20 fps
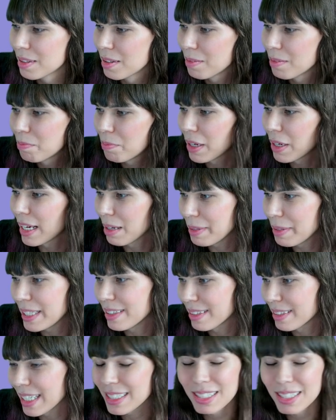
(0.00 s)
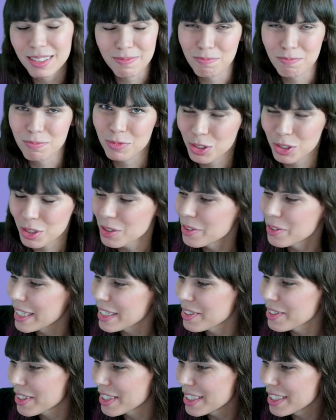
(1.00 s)
But I mean, that's true that
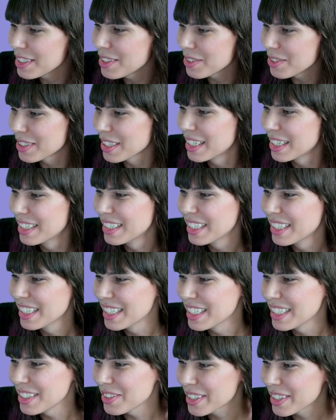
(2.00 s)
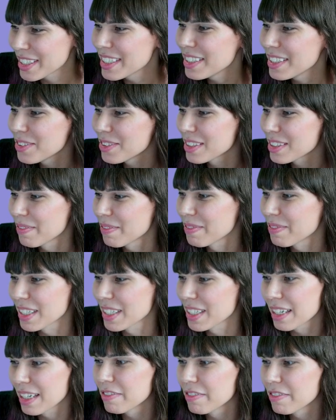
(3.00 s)
you could use something
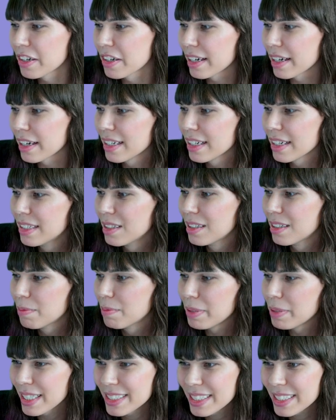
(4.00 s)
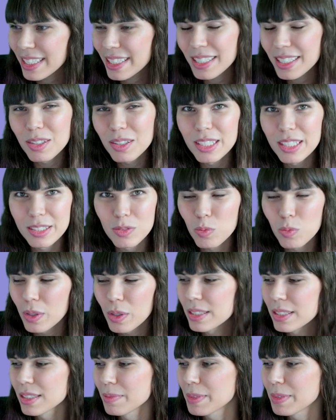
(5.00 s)
like var. But let's say that
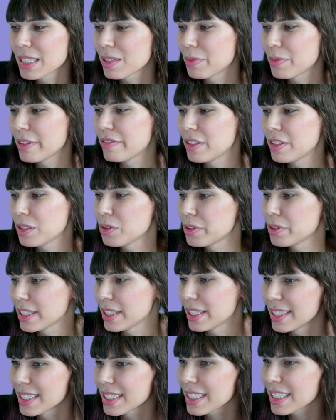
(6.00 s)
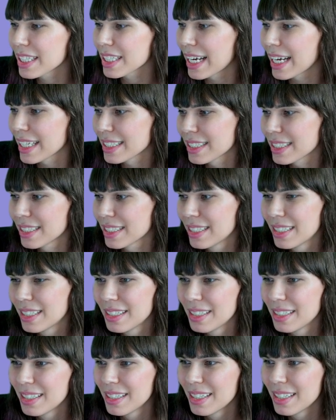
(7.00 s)
what's something that we've used in this class?
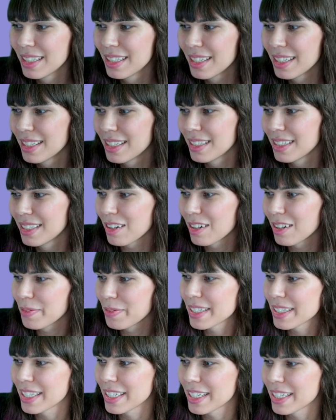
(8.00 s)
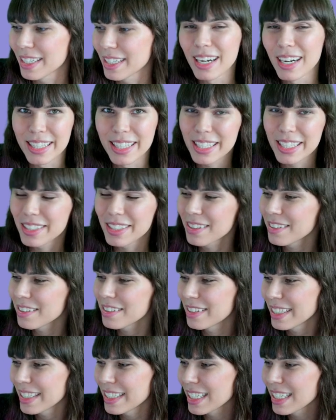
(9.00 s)
That would be good. I think you're
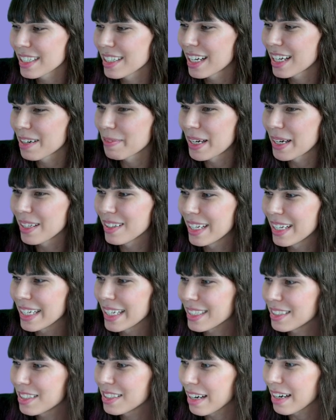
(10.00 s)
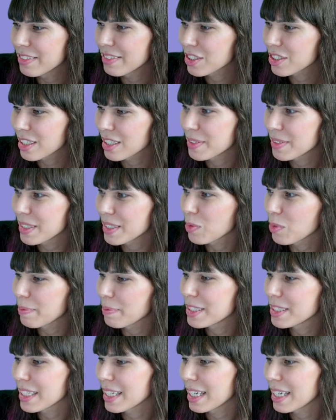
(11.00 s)
thinking a lot about like JavaScript and
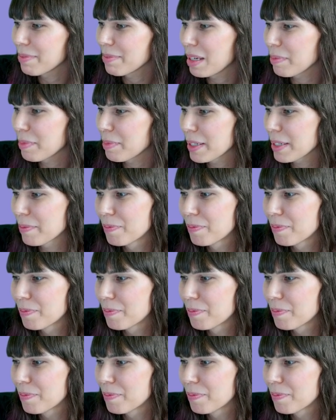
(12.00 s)
web design maybe.